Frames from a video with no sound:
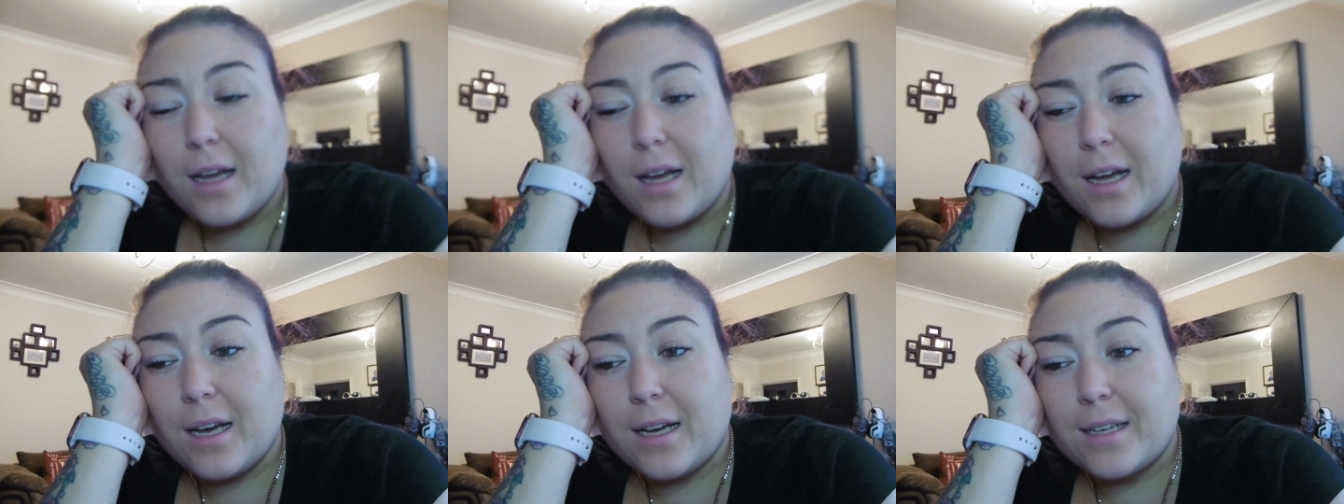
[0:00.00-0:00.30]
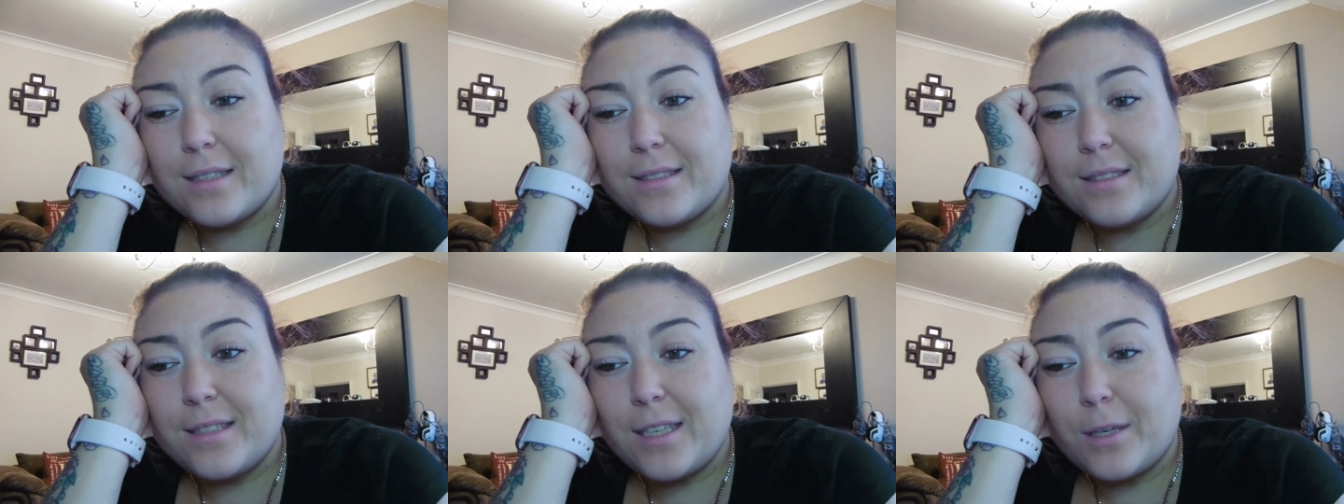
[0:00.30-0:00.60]

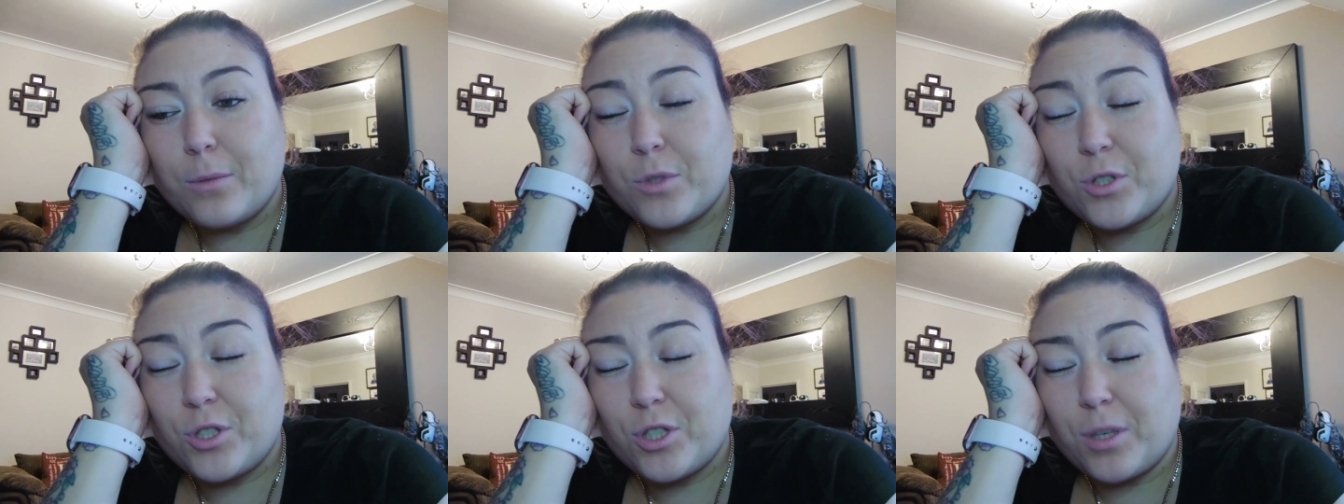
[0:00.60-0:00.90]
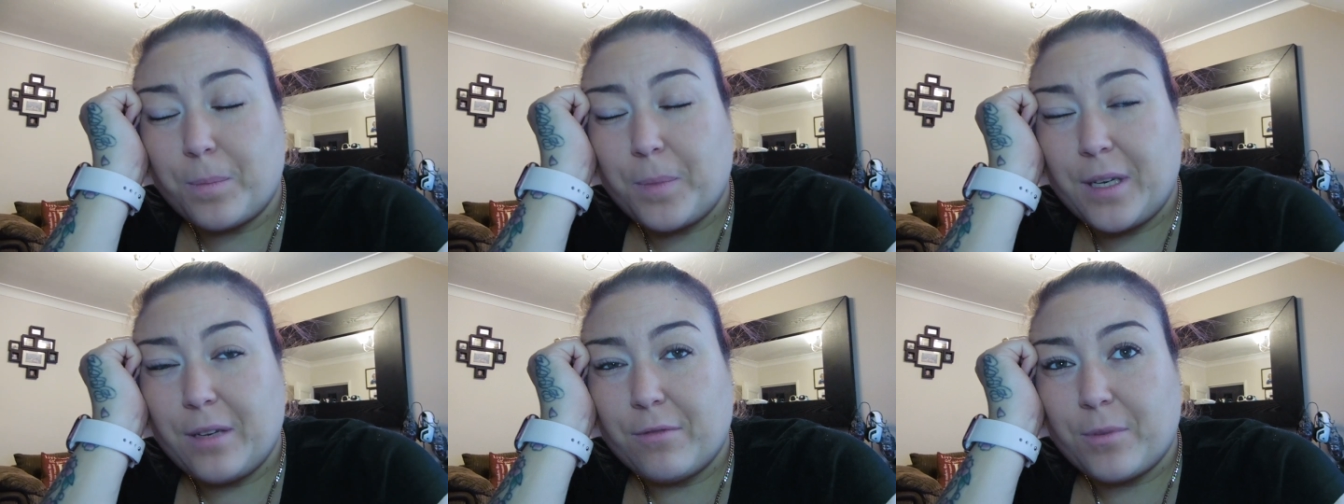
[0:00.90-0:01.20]
and it was
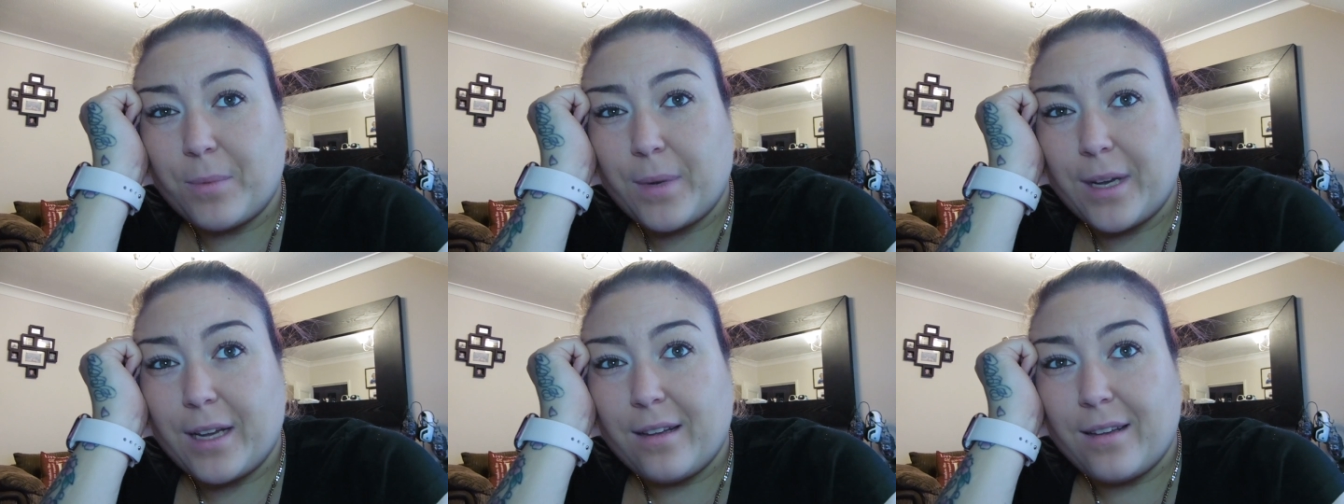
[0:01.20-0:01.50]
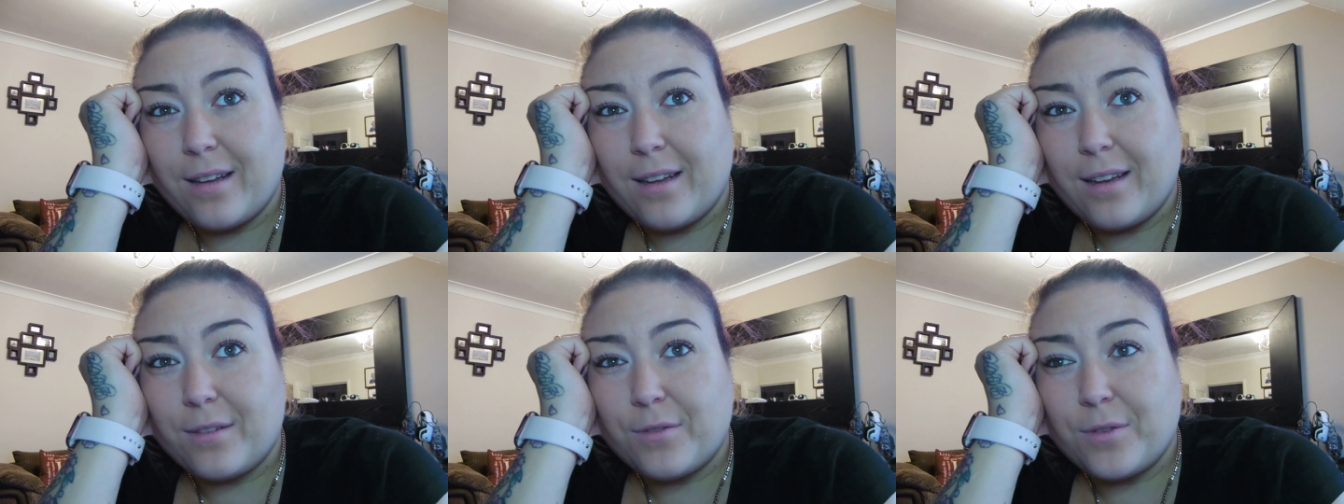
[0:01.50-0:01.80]
jumping everywhere
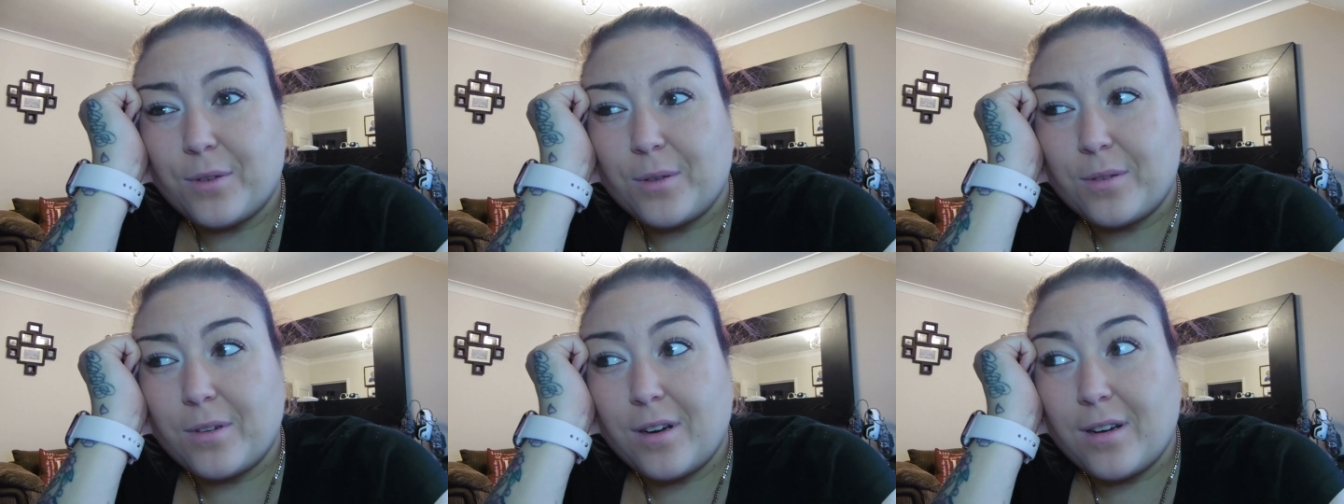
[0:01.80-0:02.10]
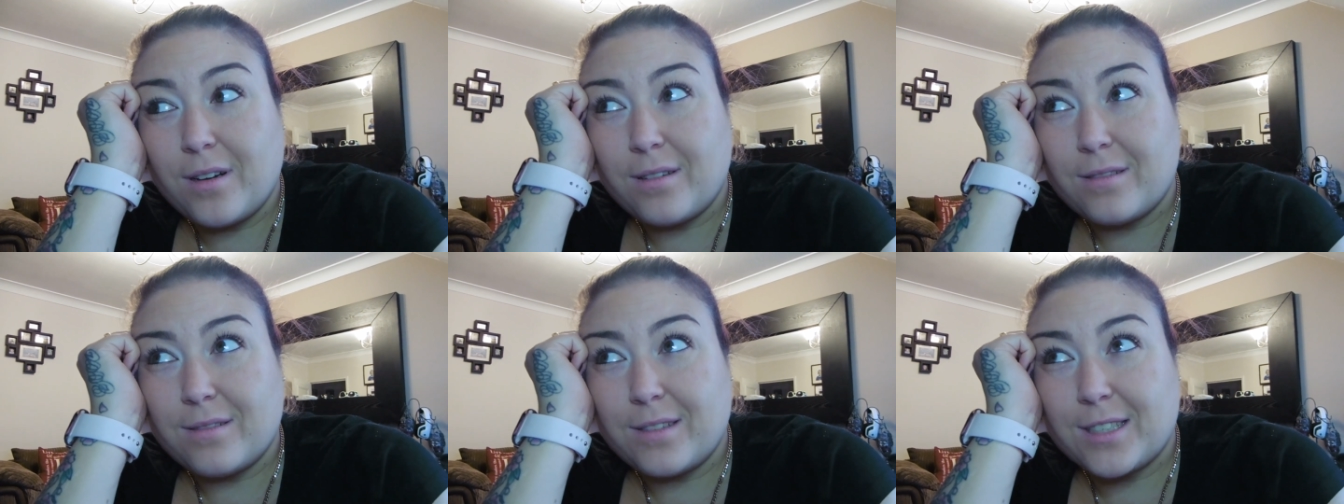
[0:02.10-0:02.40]
and I thought
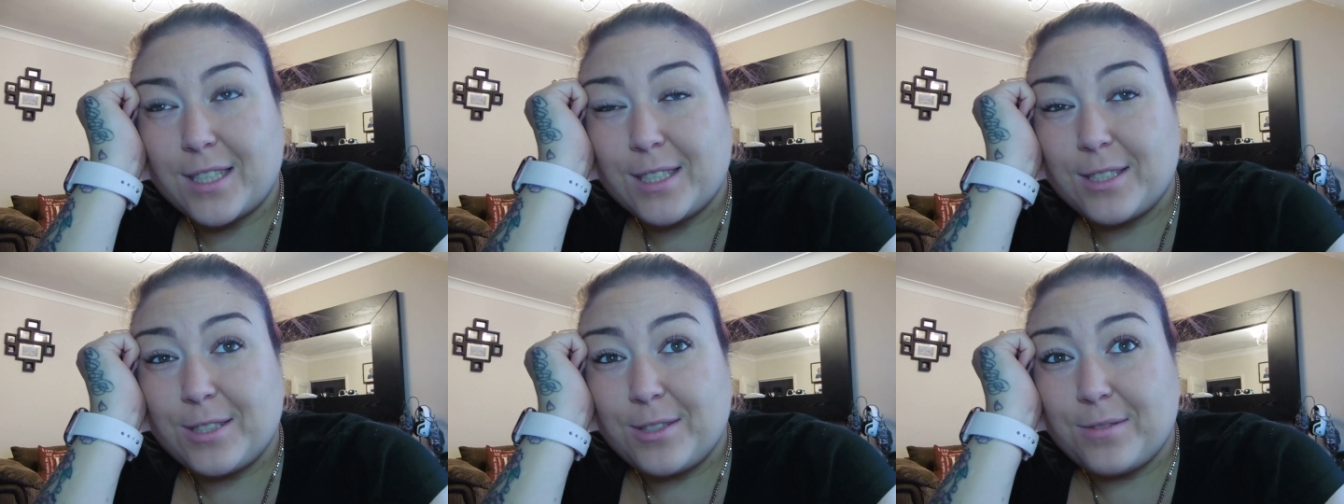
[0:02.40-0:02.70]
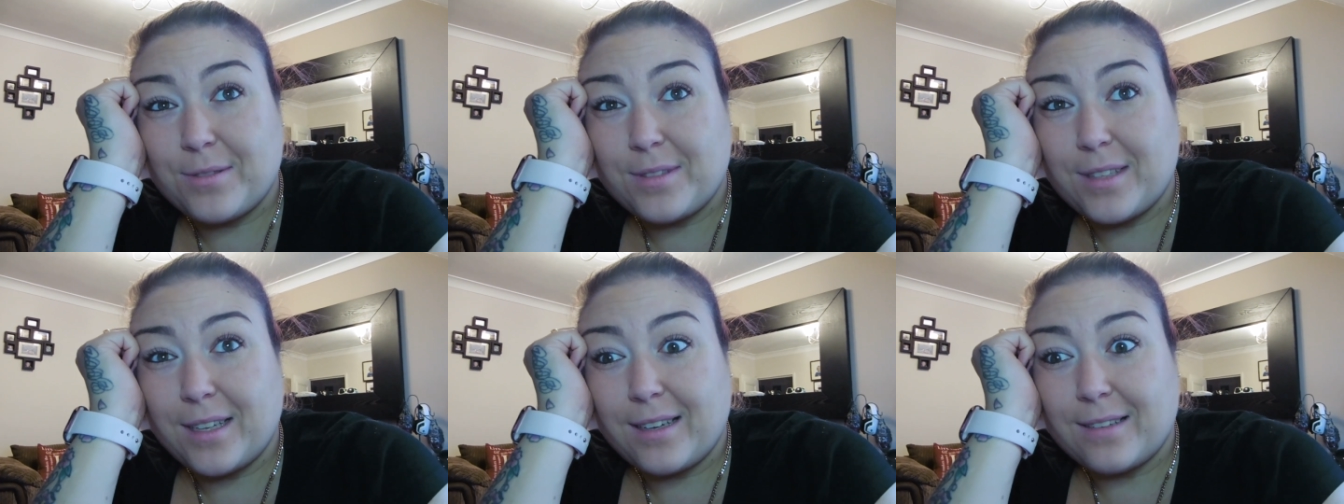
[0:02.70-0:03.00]
oh I could
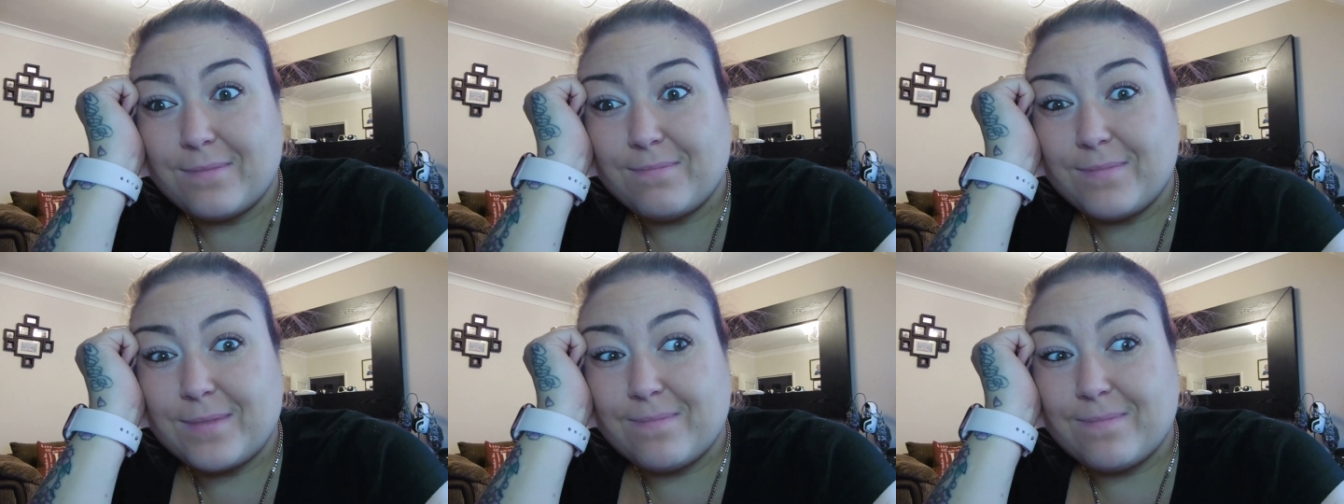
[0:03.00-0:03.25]
use that